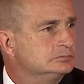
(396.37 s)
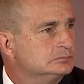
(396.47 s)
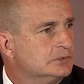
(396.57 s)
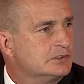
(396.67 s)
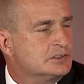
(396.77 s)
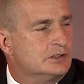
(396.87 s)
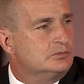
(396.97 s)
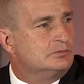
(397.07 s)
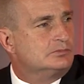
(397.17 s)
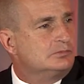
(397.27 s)
And I said,
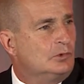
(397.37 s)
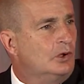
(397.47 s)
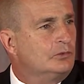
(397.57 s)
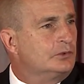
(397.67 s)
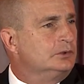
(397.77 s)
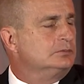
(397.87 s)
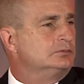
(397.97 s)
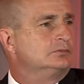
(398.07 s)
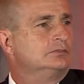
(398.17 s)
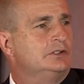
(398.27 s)
Walter.
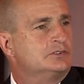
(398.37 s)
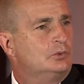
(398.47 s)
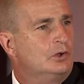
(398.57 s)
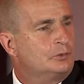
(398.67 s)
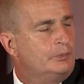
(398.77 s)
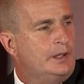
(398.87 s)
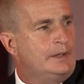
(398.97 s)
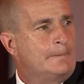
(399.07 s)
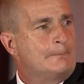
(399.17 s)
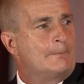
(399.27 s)
He said, Walter
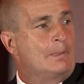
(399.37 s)
Payton.